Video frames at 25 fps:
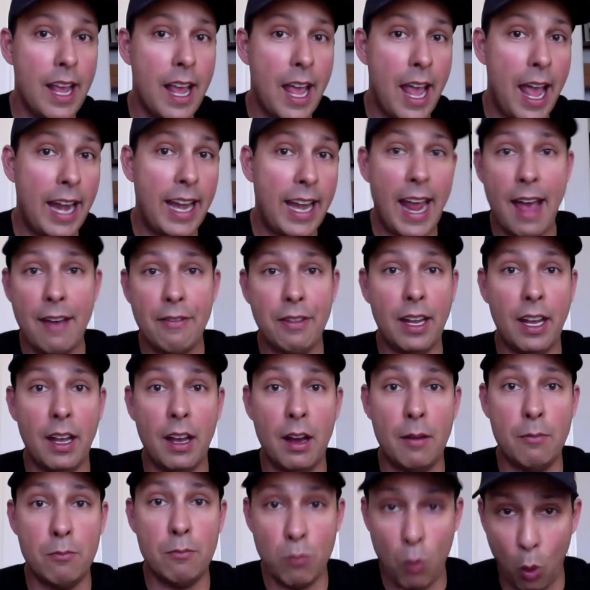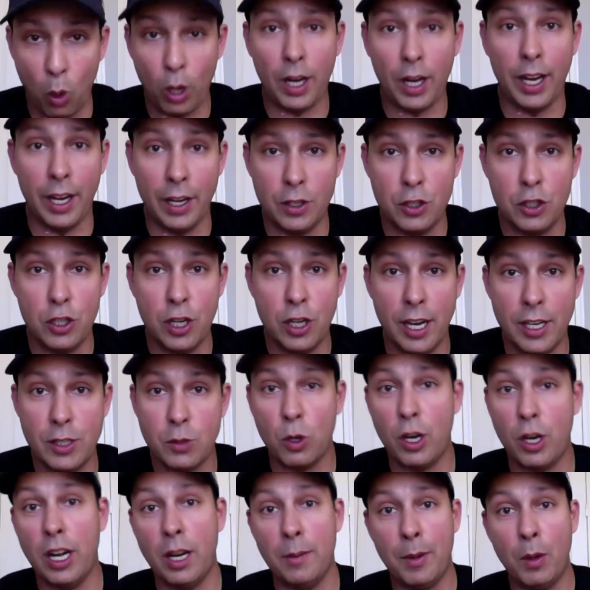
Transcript: And having a mortgage is going to be